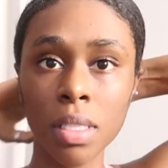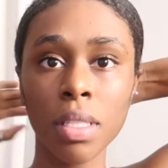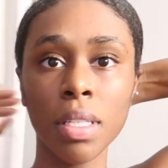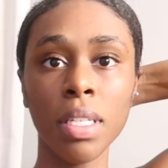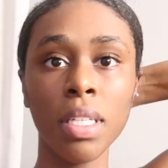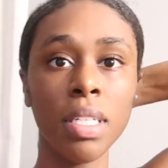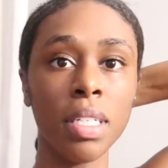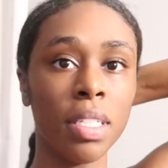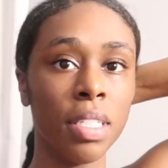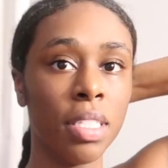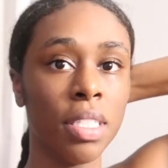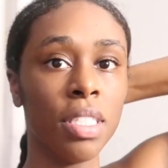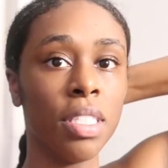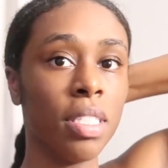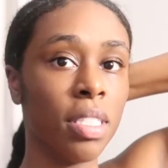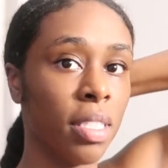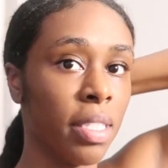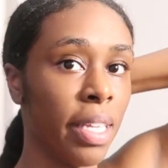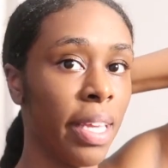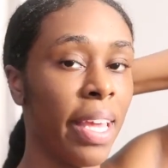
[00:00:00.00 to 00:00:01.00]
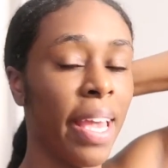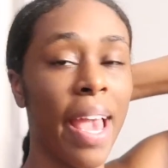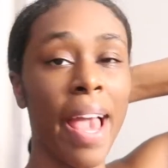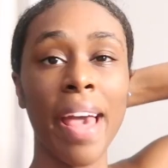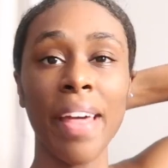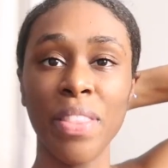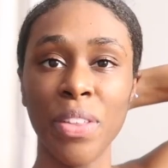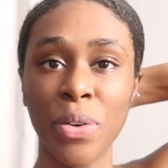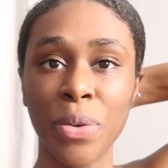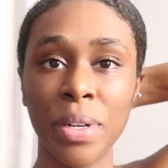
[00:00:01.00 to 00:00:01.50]
Then you just
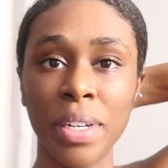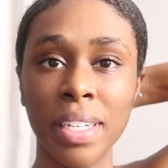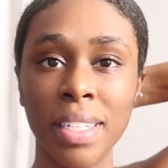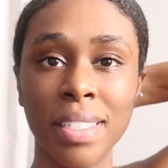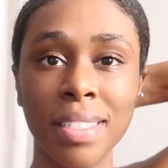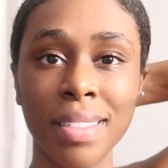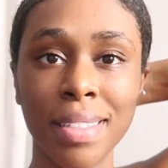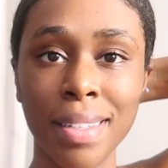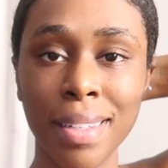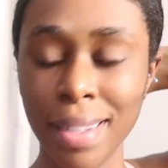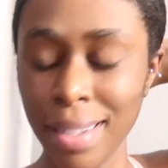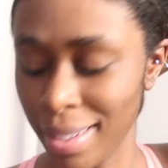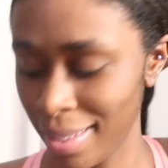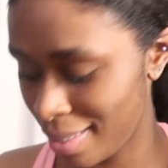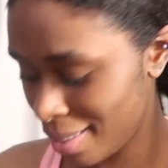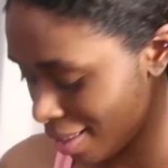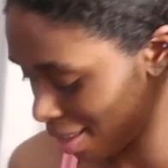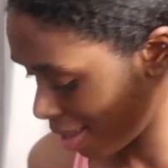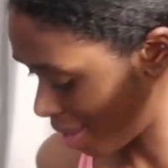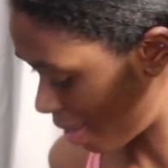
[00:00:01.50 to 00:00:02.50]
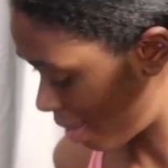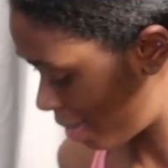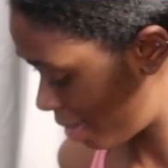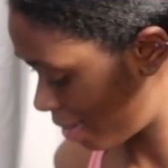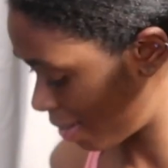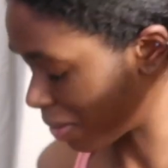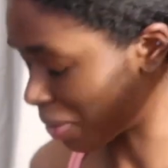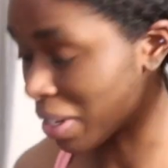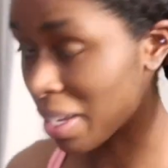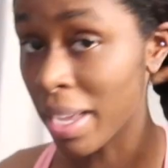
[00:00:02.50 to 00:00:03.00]
gather it like that.
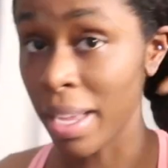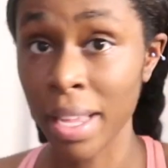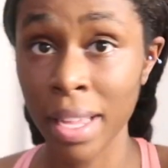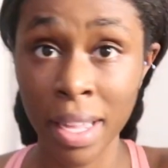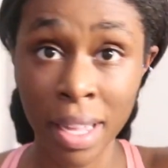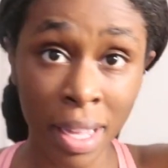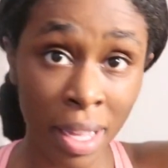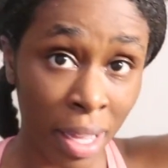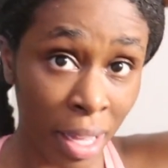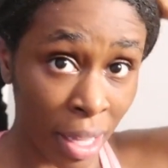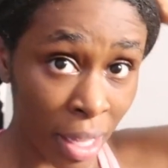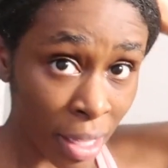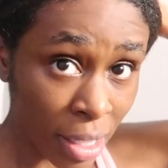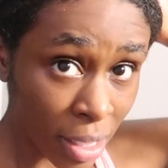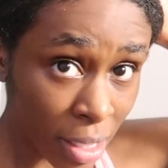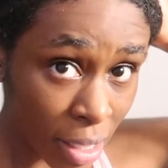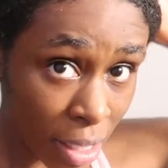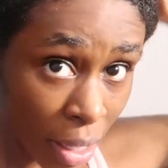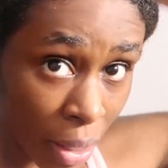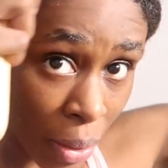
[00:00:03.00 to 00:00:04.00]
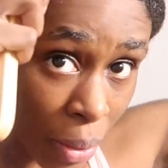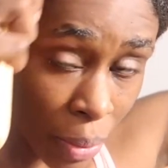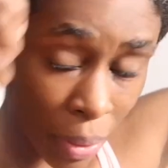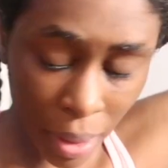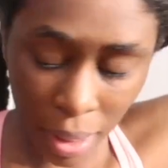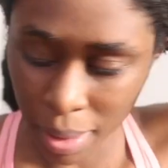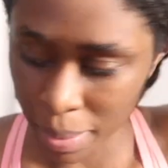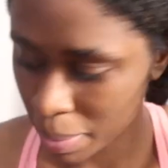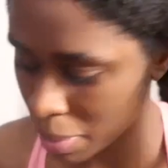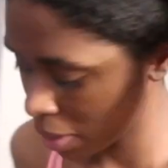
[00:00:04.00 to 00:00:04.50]
Okay, so
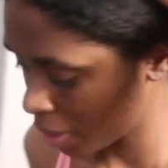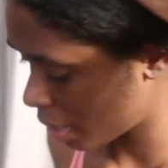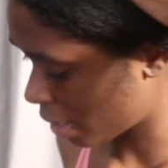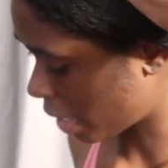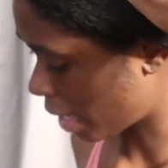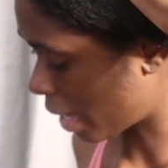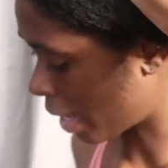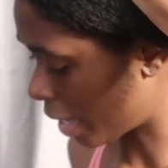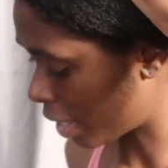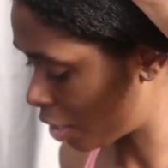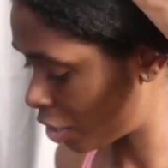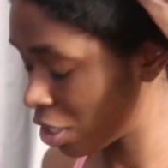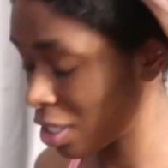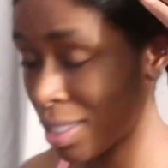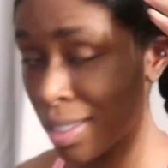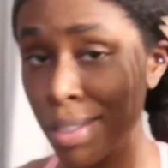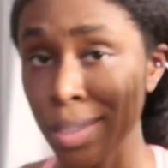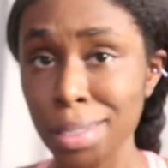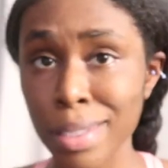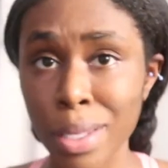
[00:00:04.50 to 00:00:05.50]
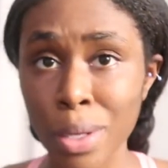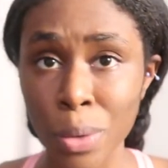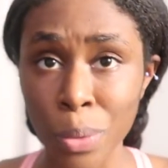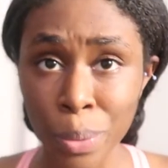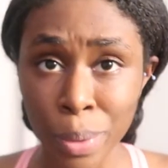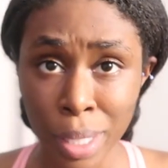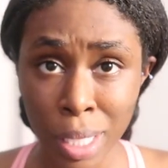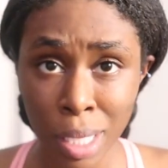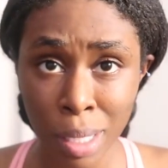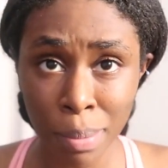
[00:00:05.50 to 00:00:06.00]
I'm gonna add just a
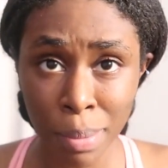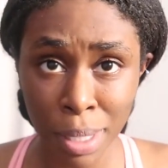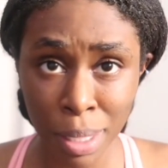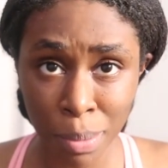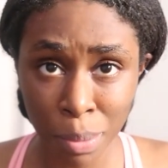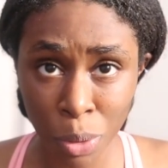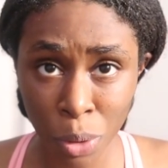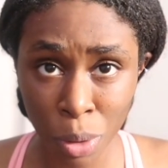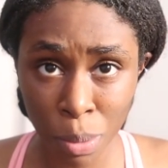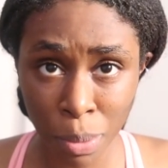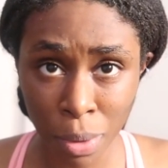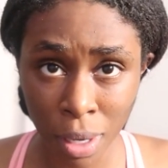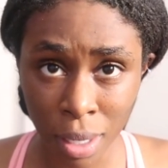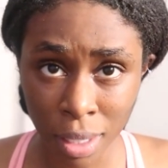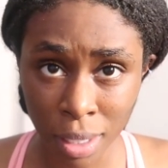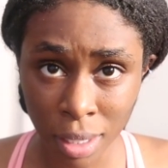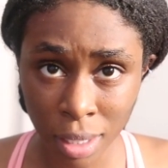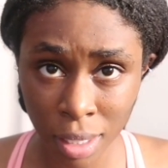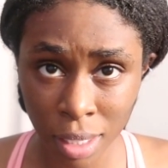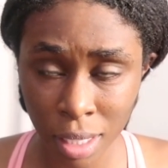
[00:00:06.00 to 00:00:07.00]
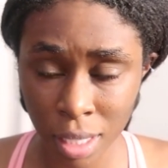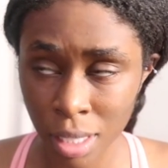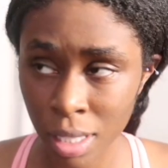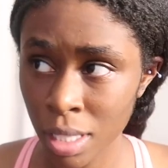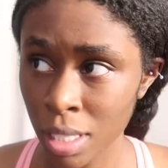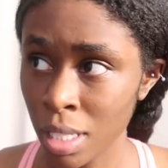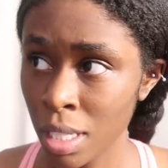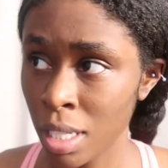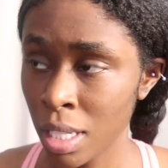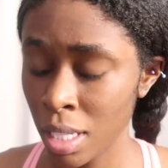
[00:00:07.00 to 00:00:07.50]
wee bit more product
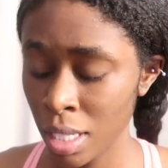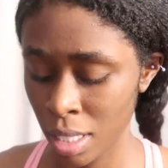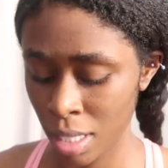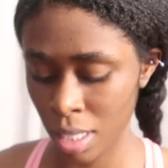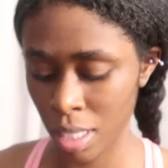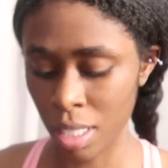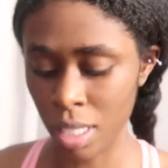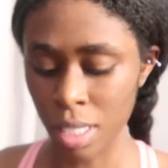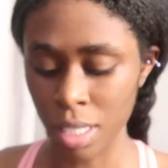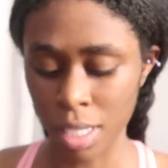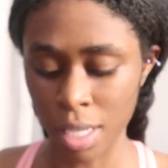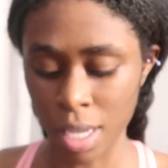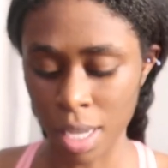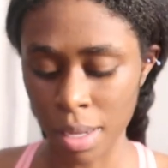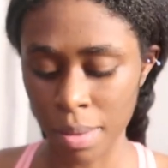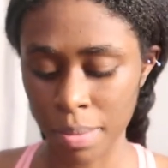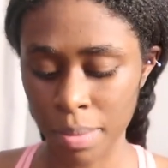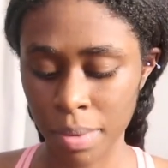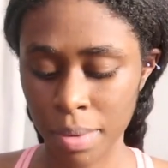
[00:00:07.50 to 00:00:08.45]
to the top,